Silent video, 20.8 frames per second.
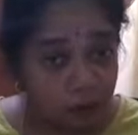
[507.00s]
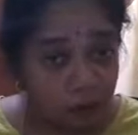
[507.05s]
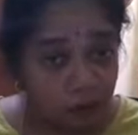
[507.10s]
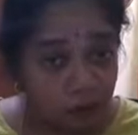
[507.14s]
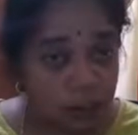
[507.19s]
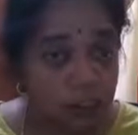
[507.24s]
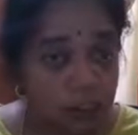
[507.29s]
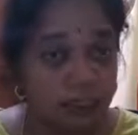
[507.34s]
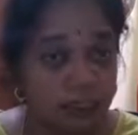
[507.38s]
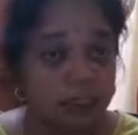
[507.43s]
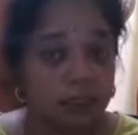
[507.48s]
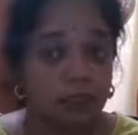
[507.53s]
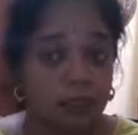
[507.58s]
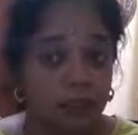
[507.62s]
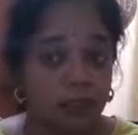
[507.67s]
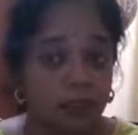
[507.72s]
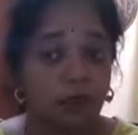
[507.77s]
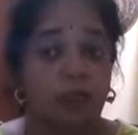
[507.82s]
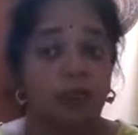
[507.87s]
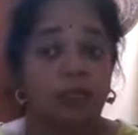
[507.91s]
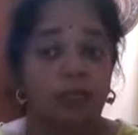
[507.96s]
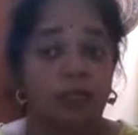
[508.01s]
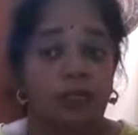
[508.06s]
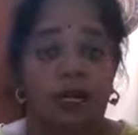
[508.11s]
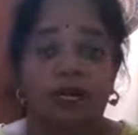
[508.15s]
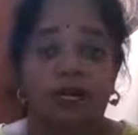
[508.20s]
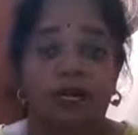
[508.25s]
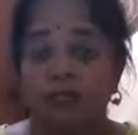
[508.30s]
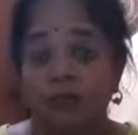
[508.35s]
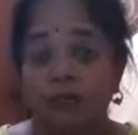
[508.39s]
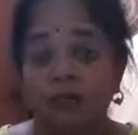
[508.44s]
used her Gotra.
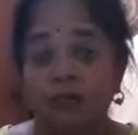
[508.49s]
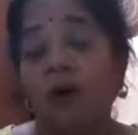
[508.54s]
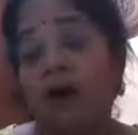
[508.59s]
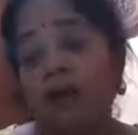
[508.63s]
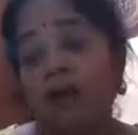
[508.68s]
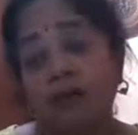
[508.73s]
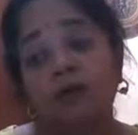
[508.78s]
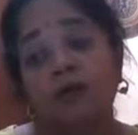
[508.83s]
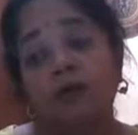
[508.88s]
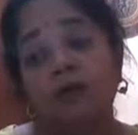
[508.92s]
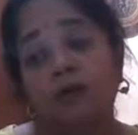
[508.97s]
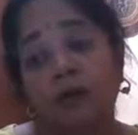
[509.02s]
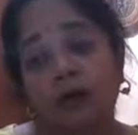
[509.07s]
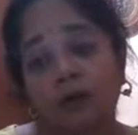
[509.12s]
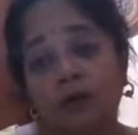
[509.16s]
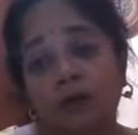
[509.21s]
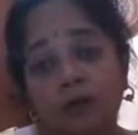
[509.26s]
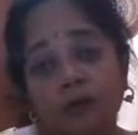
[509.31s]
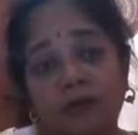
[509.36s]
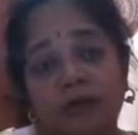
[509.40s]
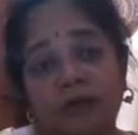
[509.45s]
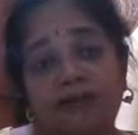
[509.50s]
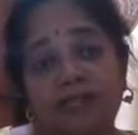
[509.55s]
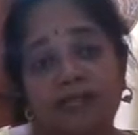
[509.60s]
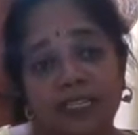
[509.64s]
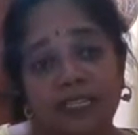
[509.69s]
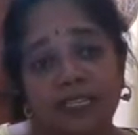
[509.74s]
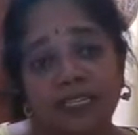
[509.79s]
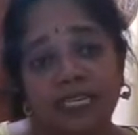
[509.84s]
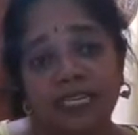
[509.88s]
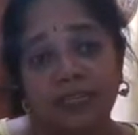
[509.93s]
You all know what Gotra for
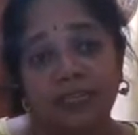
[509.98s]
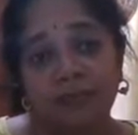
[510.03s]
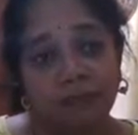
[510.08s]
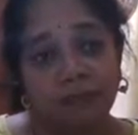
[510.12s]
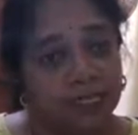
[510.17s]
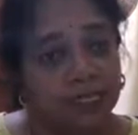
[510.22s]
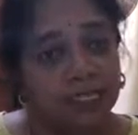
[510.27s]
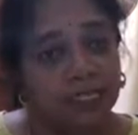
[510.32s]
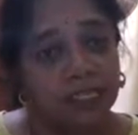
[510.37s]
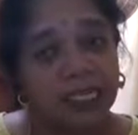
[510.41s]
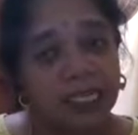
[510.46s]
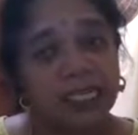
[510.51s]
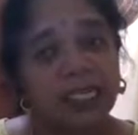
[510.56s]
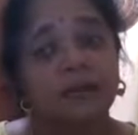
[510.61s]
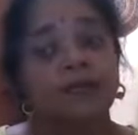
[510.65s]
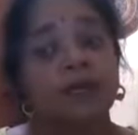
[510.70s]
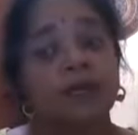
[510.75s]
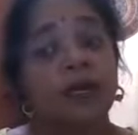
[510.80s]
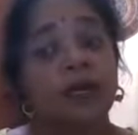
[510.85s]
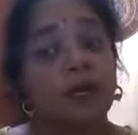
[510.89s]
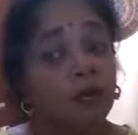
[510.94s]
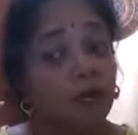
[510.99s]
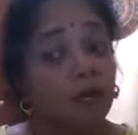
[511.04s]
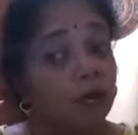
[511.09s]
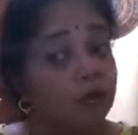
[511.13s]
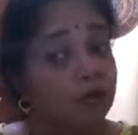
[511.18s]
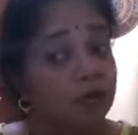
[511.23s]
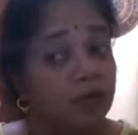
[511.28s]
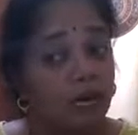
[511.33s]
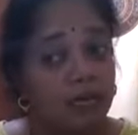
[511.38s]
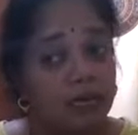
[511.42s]
Indians means, right?
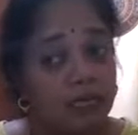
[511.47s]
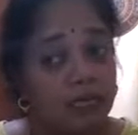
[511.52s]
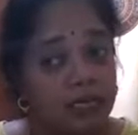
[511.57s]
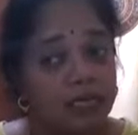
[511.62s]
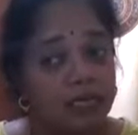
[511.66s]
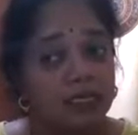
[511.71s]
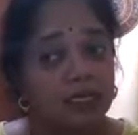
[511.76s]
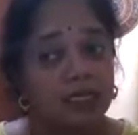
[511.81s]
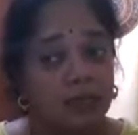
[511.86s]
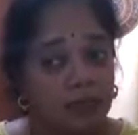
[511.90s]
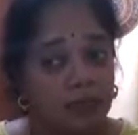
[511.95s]
Gotra is